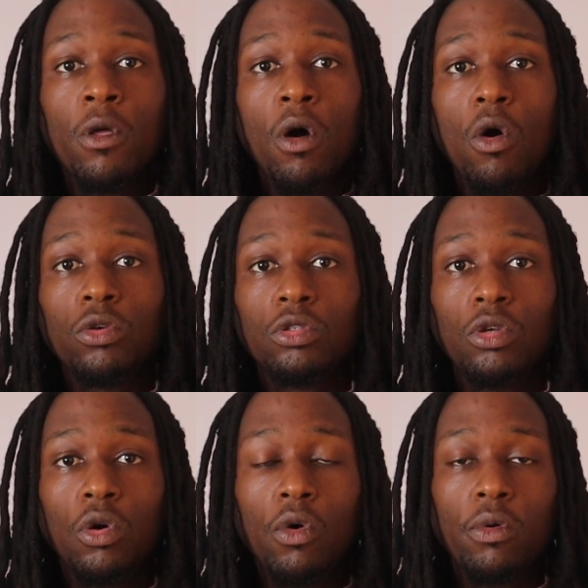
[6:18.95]

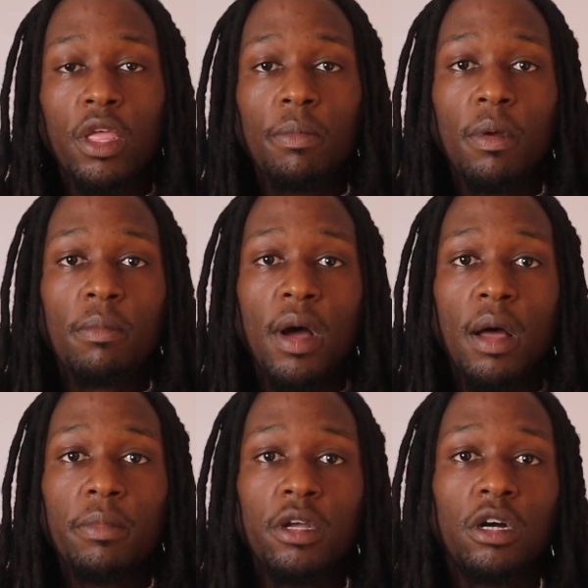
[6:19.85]
Also, keep in
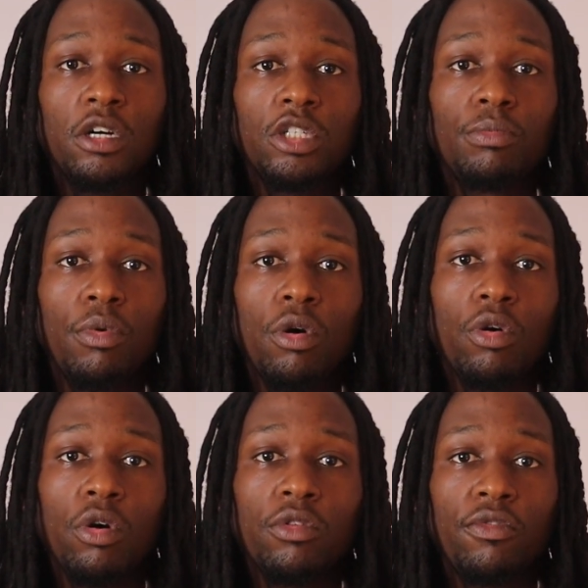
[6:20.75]
mind, because you're born
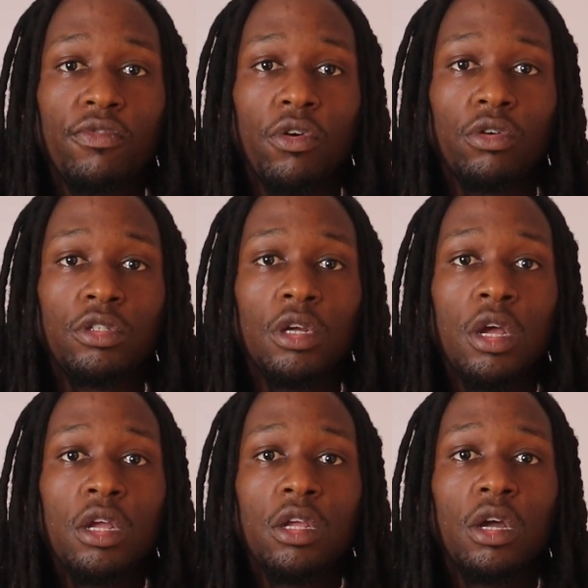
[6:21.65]
on the first,
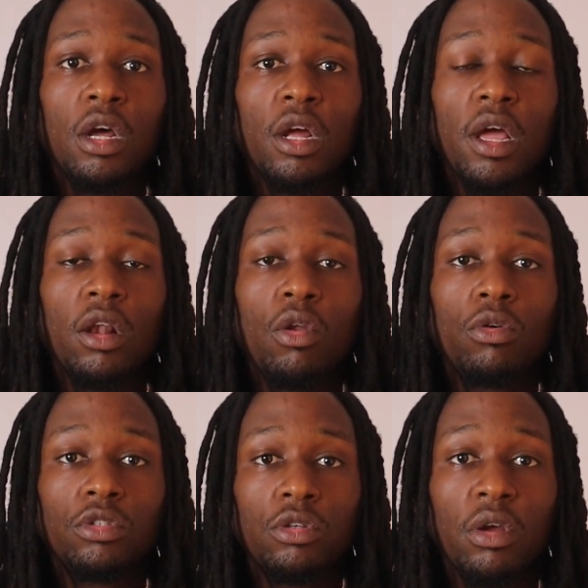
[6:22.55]
you're going to get
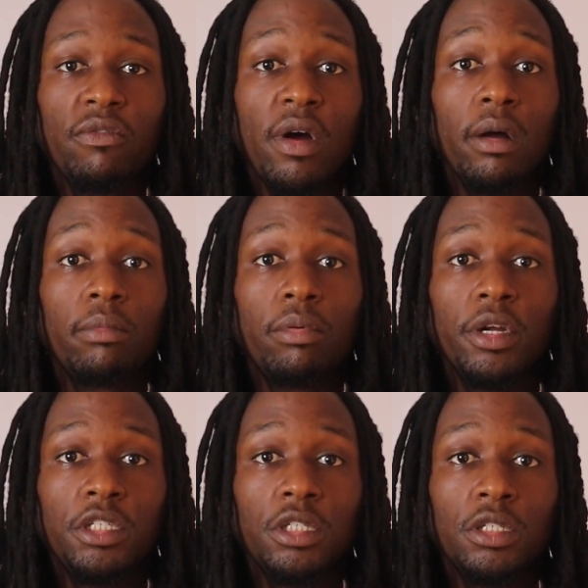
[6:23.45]
along certain
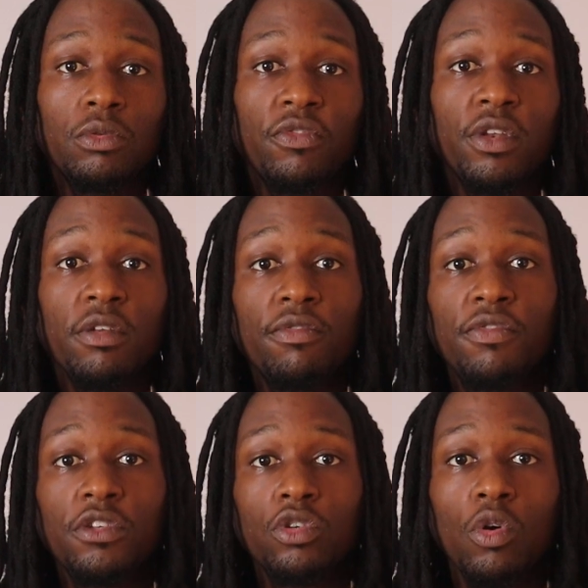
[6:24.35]
vibrations within the
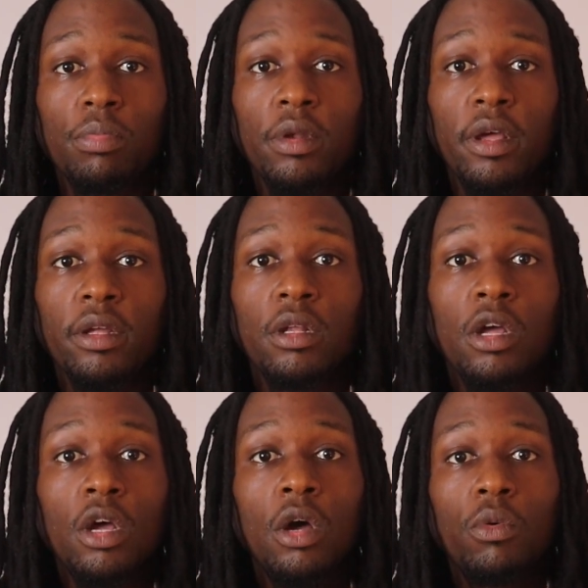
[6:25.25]
physical plane,
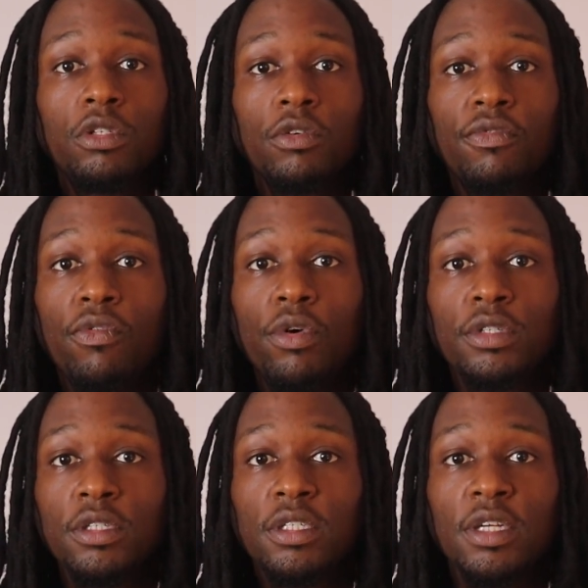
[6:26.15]
which are fours
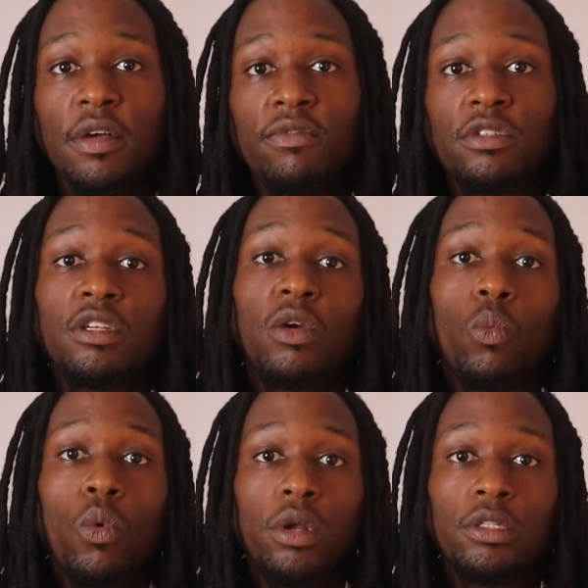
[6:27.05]
and sevens
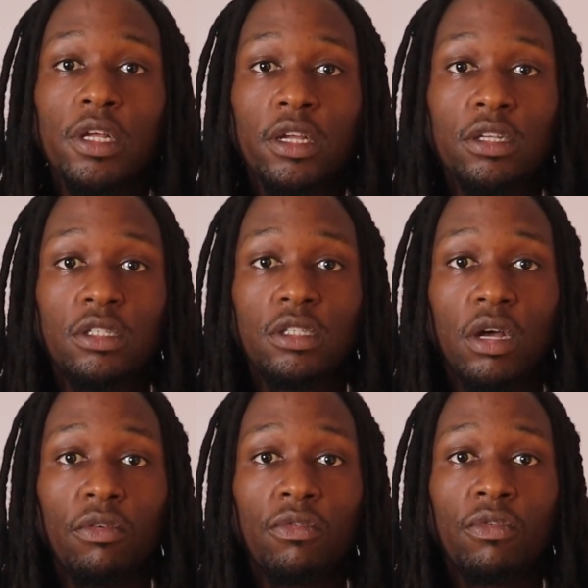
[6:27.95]
and ones like
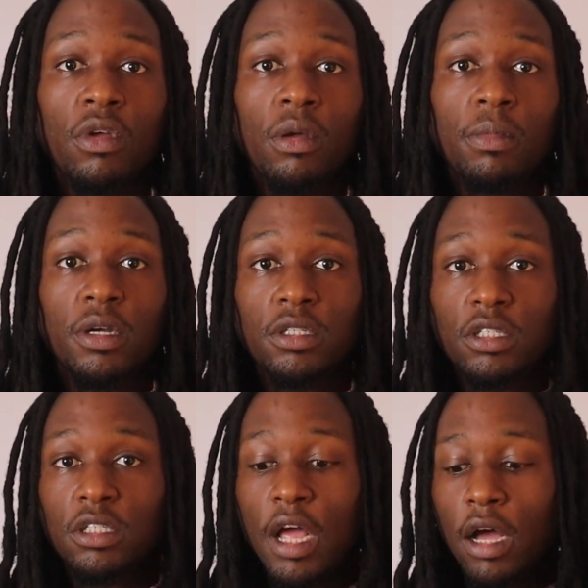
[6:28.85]
yourself, because
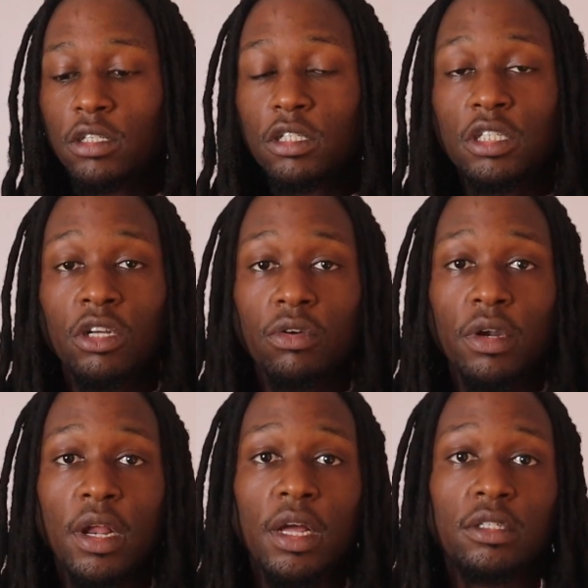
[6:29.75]
this is how it just
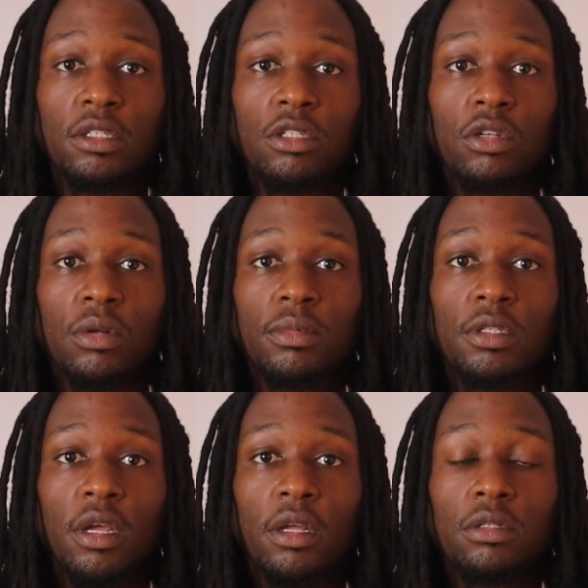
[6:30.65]
synchronizes, you know what I'm
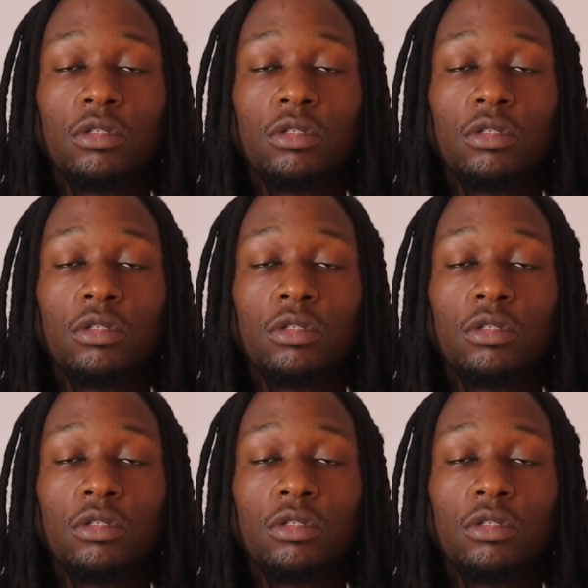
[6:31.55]
saying?